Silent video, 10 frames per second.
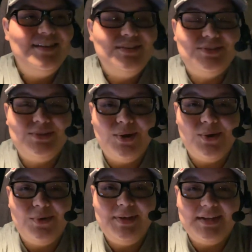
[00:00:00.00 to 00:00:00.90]

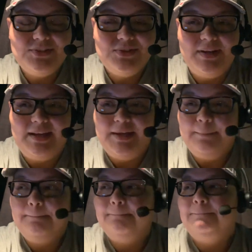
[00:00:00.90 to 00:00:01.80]
So yesterday
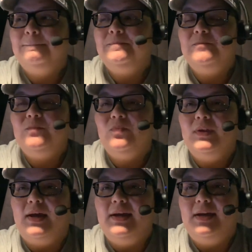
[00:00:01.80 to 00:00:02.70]

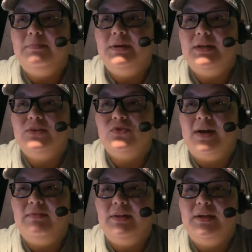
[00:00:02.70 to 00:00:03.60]
I had been
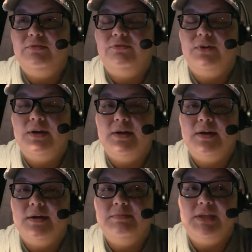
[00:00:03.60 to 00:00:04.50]
traveling
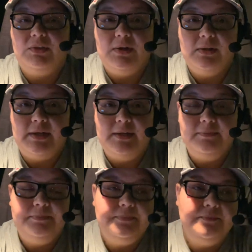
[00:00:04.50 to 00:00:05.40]
from South Carolina
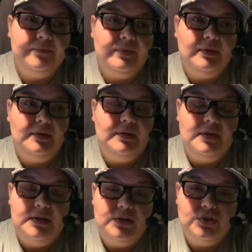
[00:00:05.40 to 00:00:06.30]

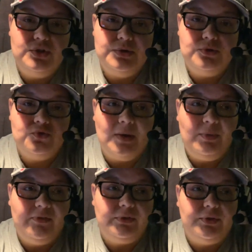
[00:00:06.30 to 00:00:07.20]
to drop
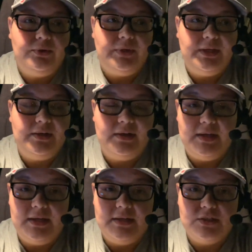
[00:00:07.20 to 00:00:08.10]
off a load here
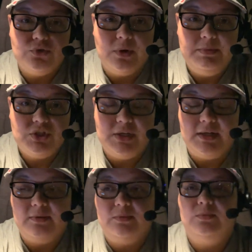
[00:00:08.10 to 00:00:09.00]
in Detroit,
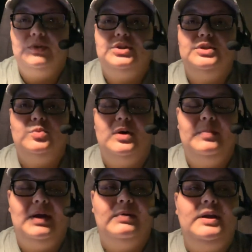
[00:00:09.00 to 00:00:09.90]
Michigan, which is where I'm
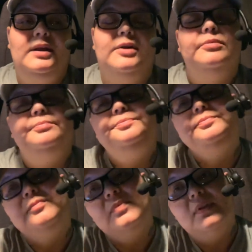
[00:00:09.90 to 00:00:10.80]
at right now.
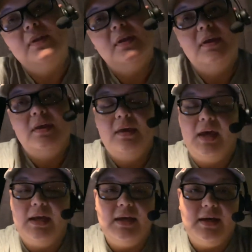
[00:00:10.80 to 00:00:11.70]

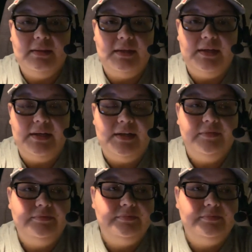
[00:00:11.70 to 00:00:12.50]
I got there